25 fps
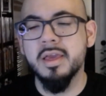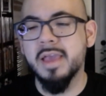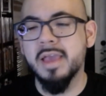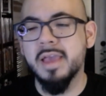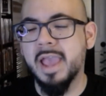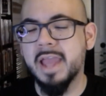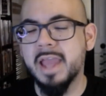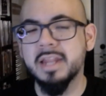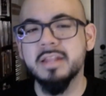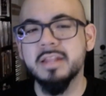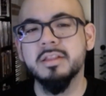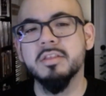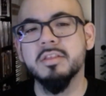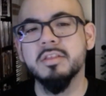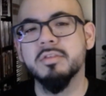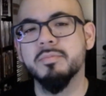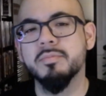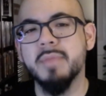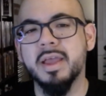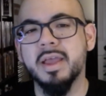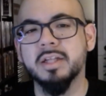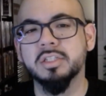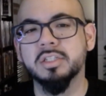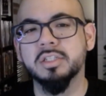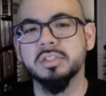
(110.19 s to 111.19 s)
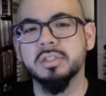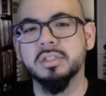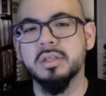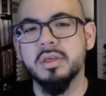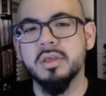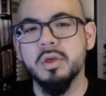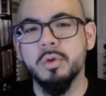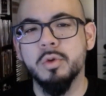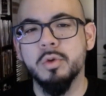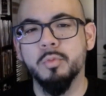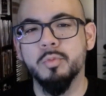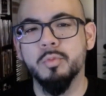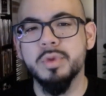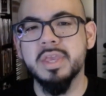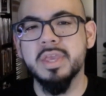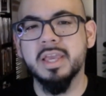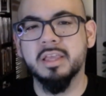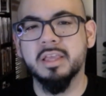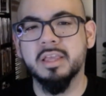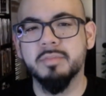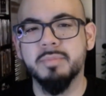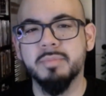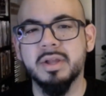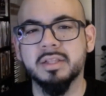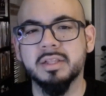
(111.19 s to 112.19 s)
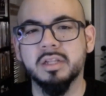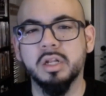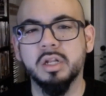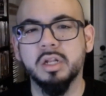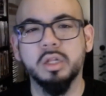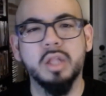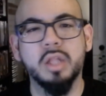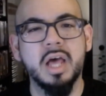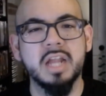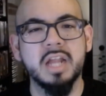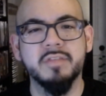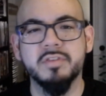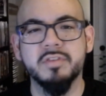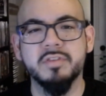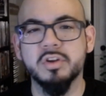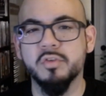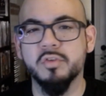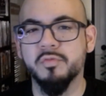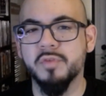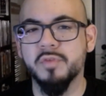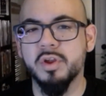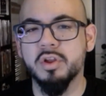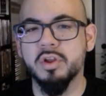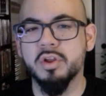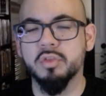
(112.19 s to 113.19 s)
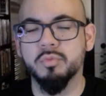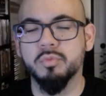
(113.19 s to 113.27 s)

And in this match, we expected a lot of interference.